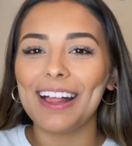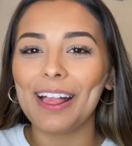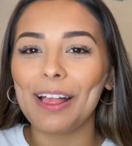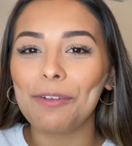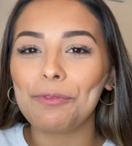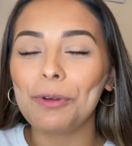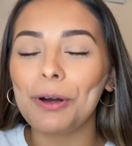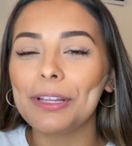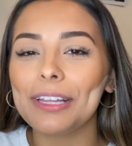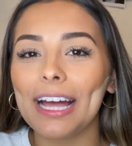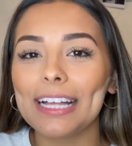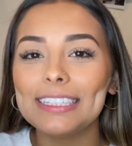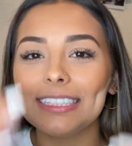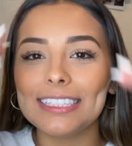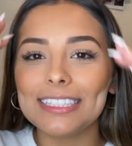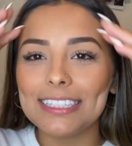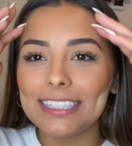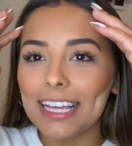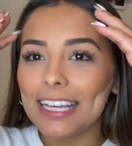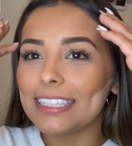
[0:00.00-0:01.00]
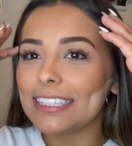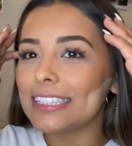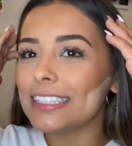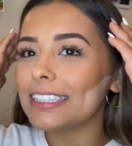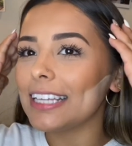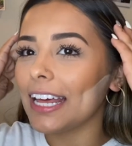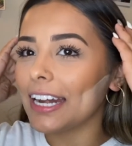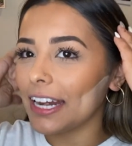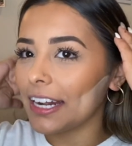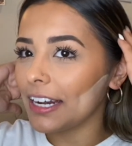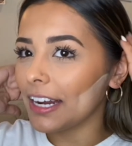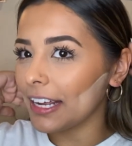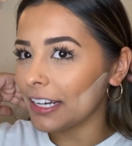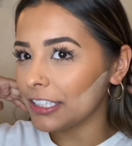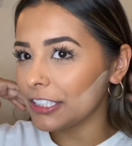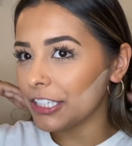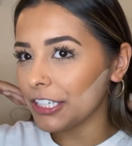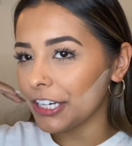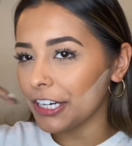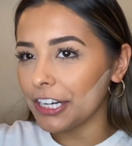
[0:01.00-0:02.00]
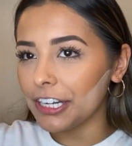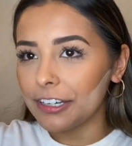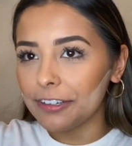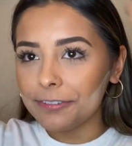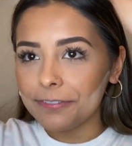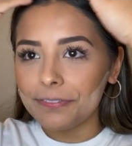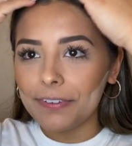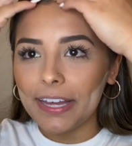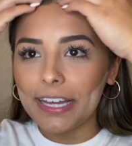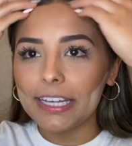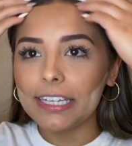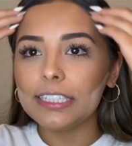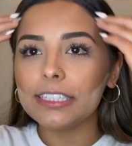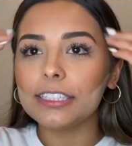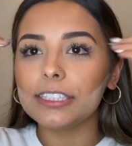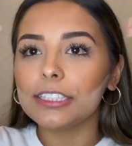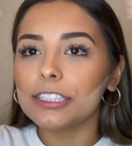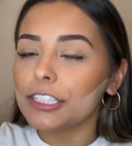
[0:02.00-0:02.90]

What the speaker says: Well, that's setting into your face.